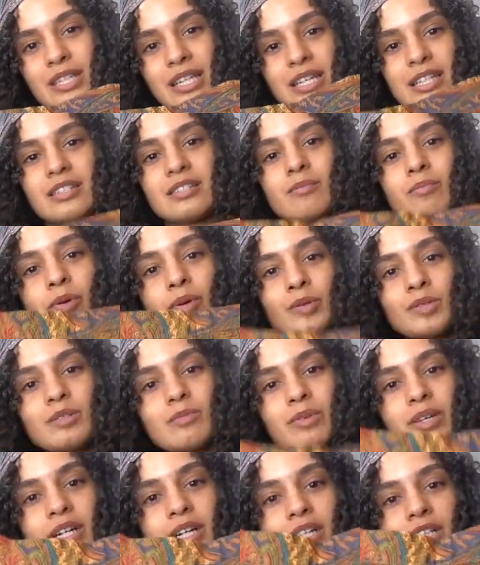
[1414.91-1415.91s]
Like it's supposed to
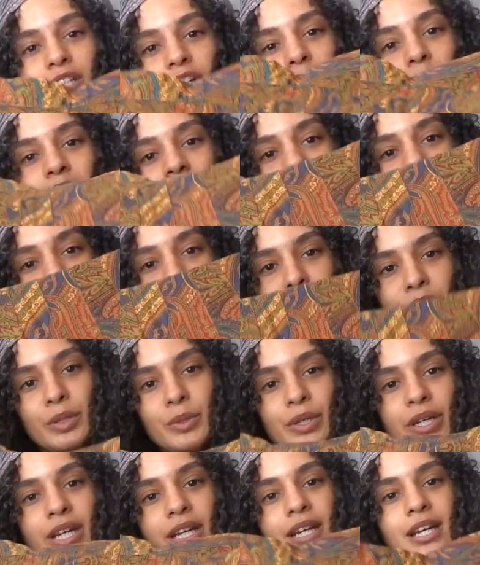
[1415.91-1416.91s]
be color, but it's
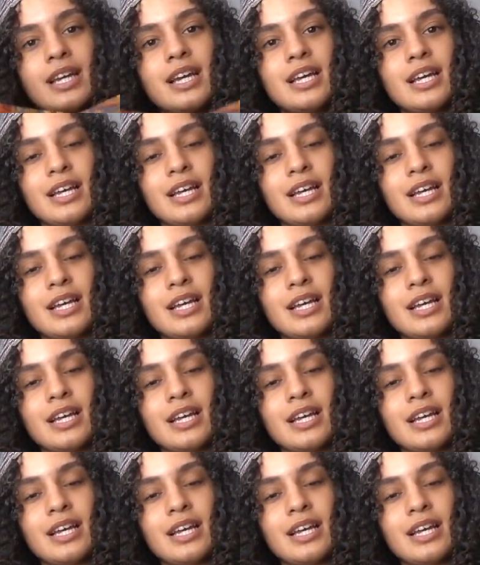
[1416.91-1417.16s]
muted.